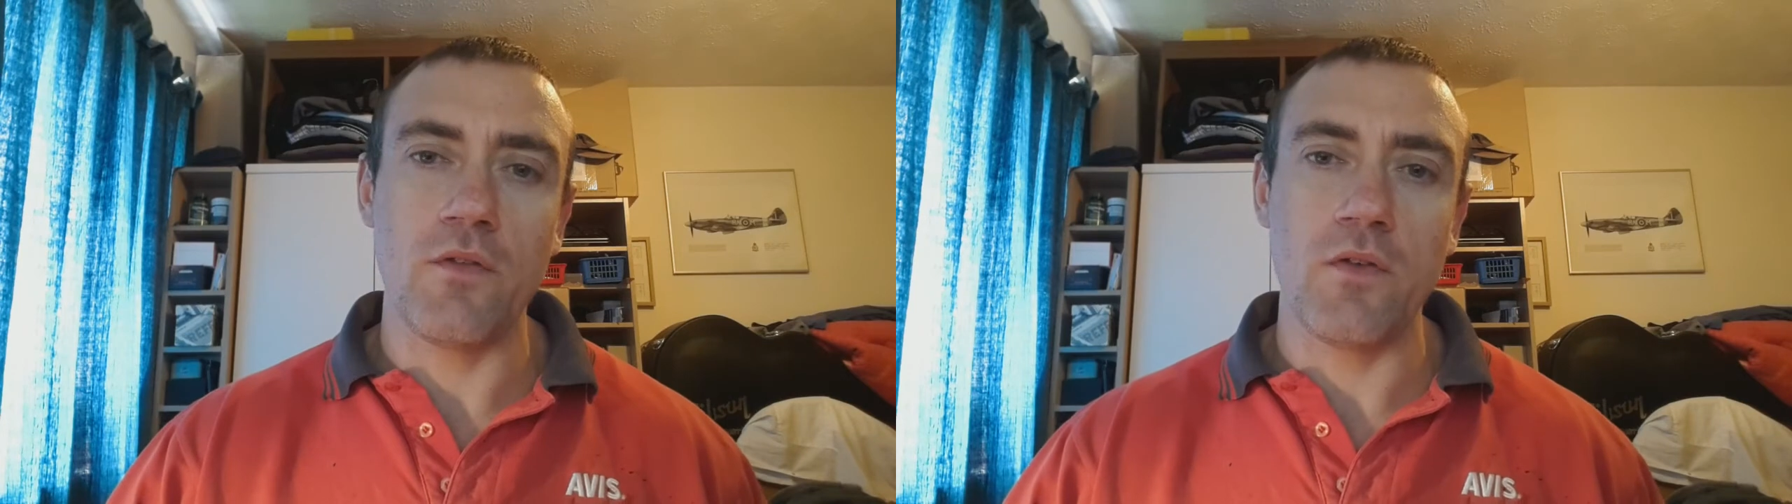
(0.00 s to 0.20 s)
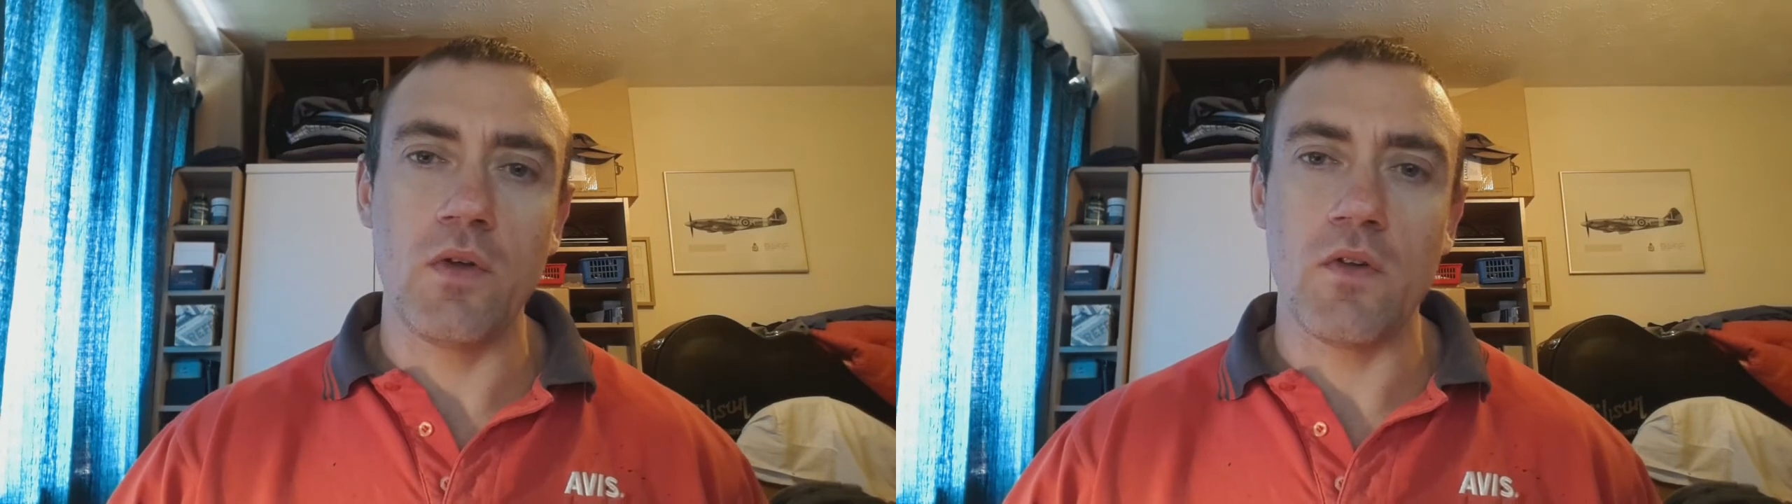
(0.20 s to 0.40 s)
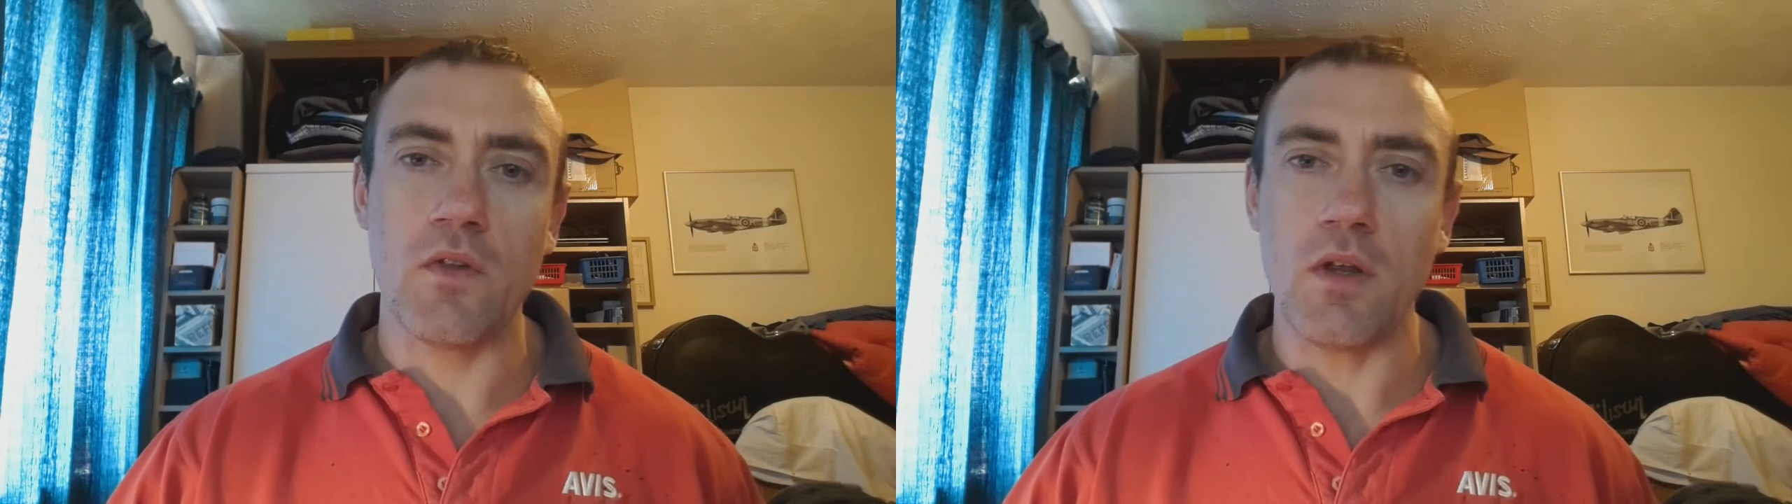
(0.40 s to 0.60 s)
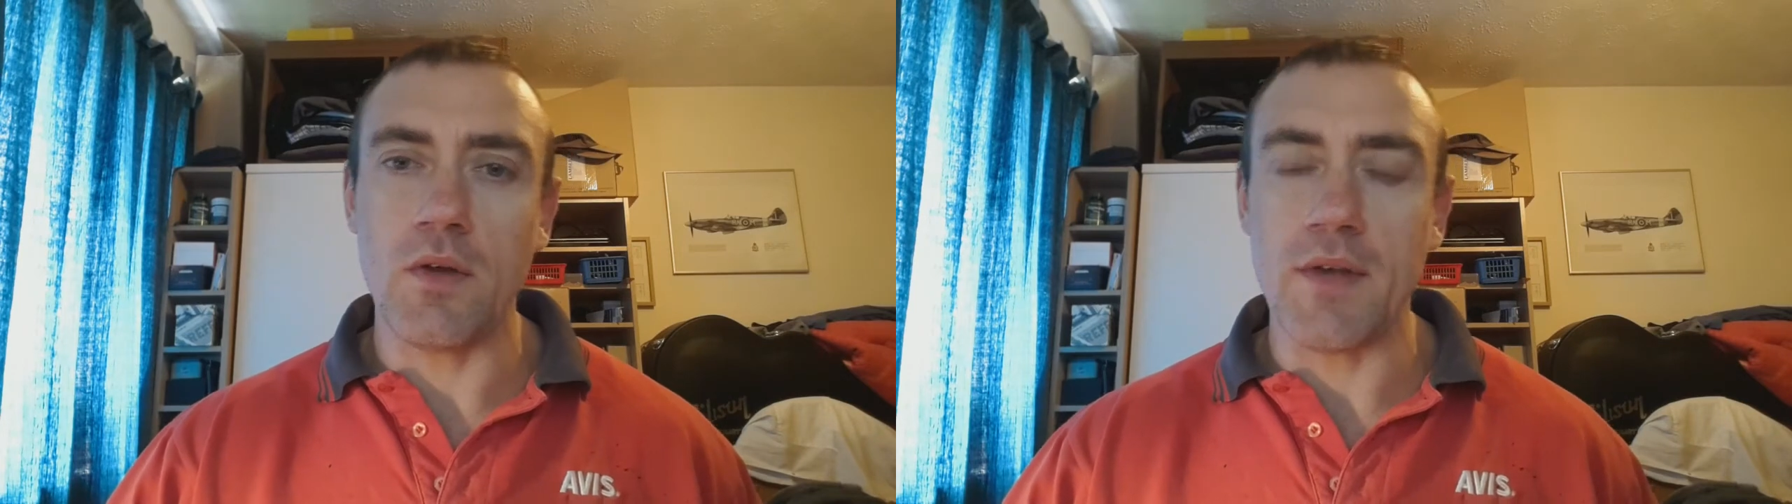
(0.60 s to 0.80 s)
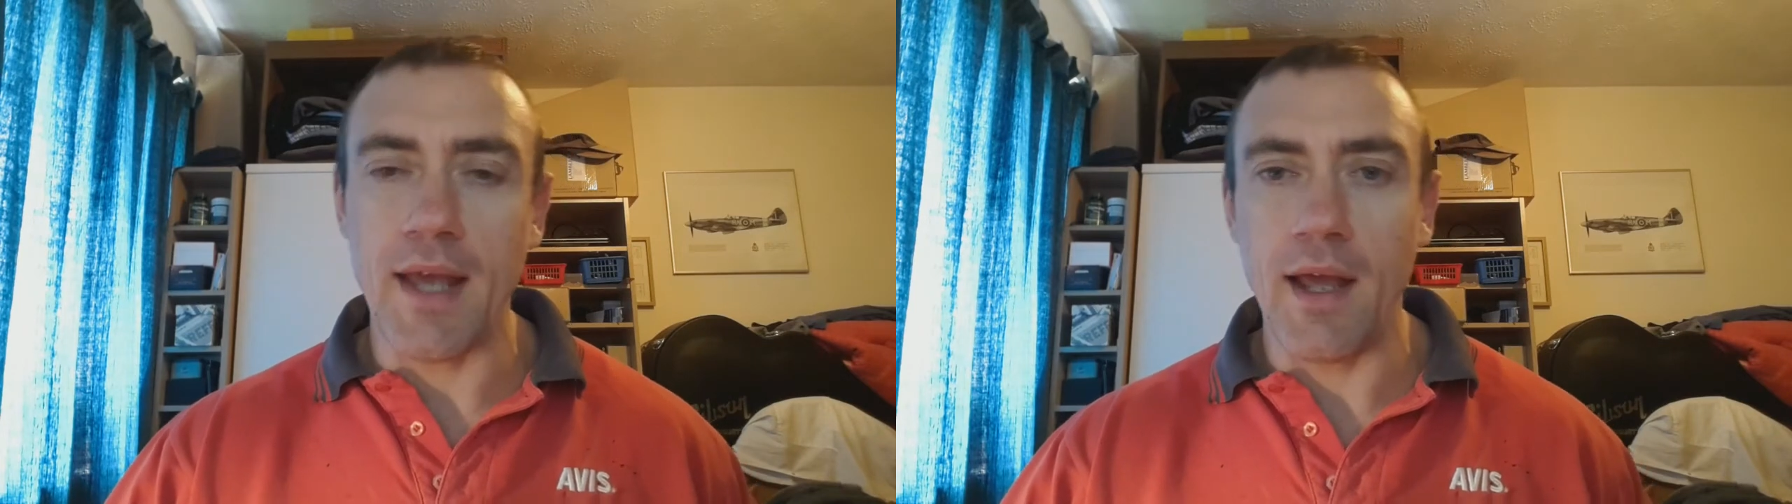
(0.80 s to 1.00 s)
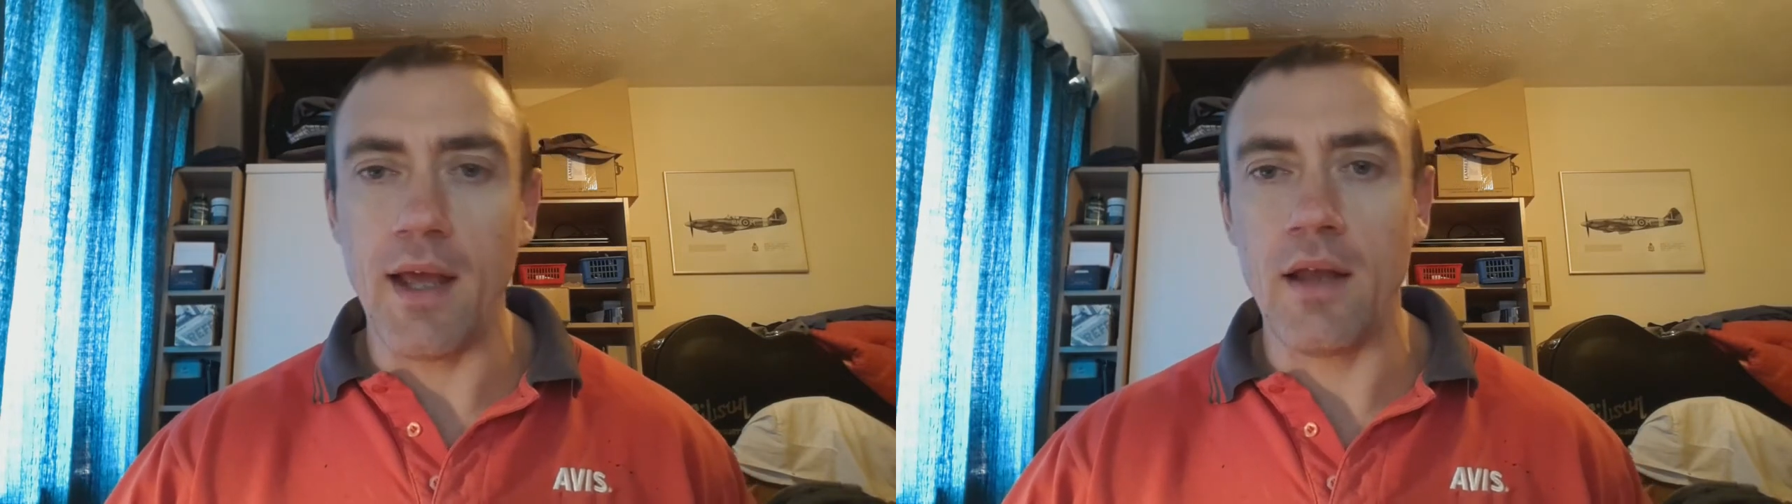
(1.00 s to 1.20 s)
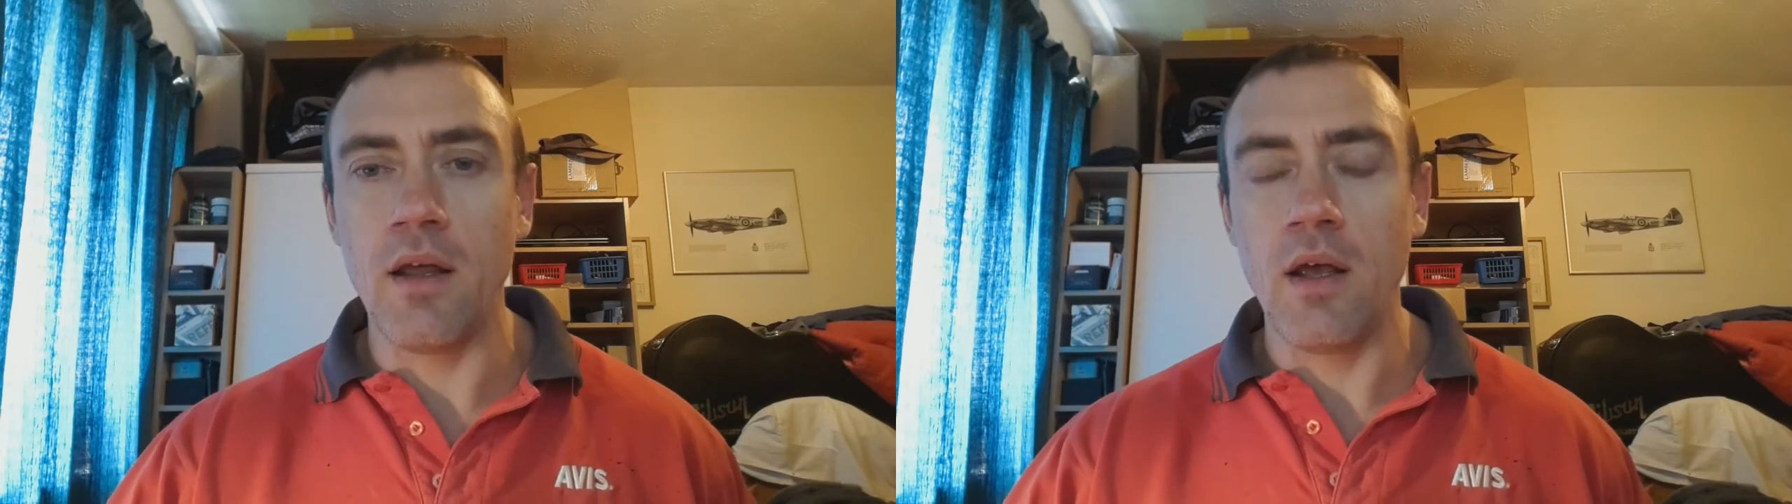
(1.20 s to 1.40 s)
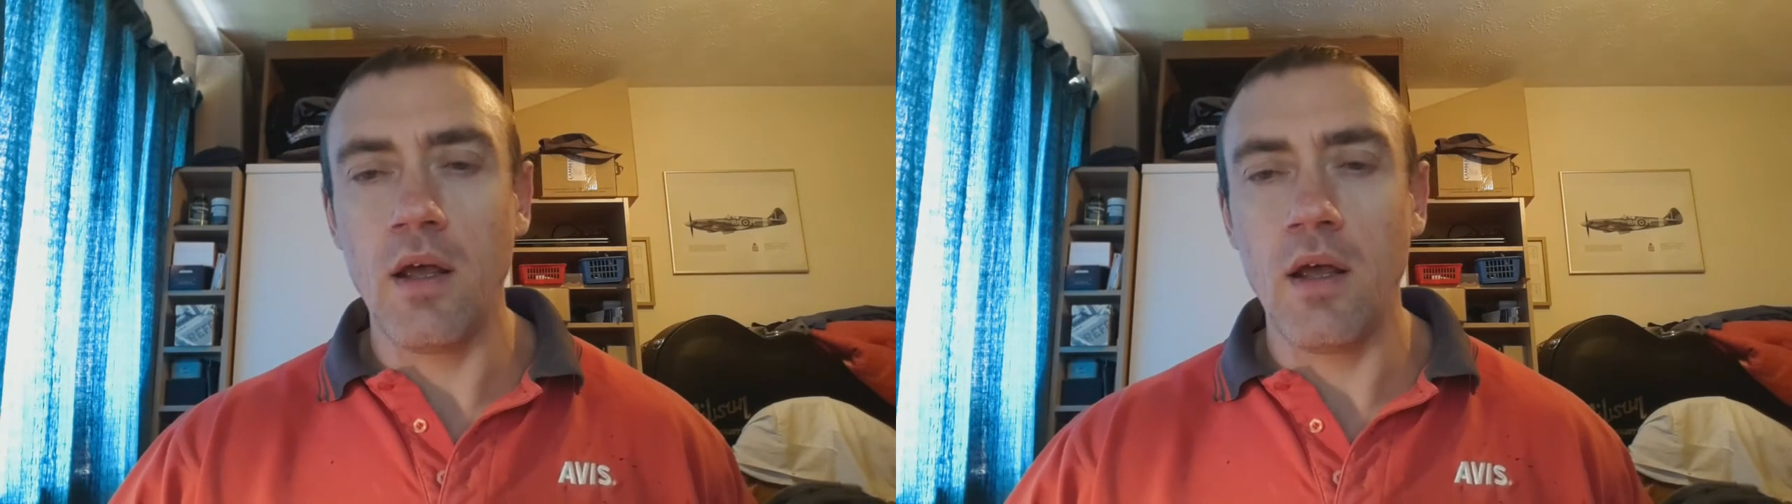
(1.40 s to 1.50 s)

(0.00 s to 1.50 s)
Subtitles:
foods that you can